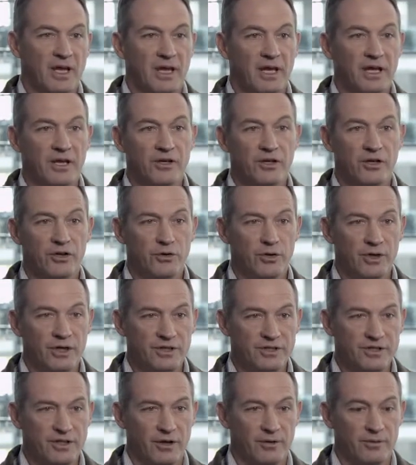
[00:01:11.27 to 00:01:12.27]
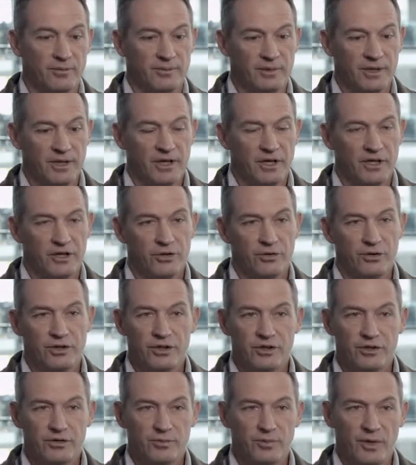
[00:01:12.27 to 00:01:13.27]
In doing so, you
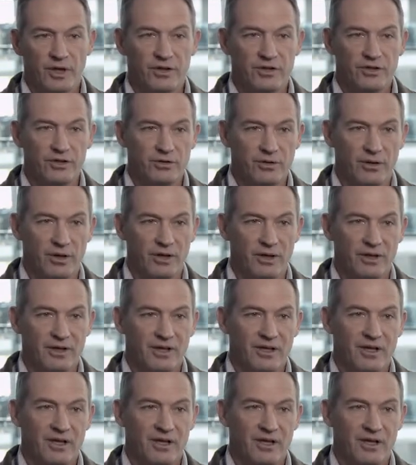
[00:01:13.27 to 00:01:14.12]
need to make sure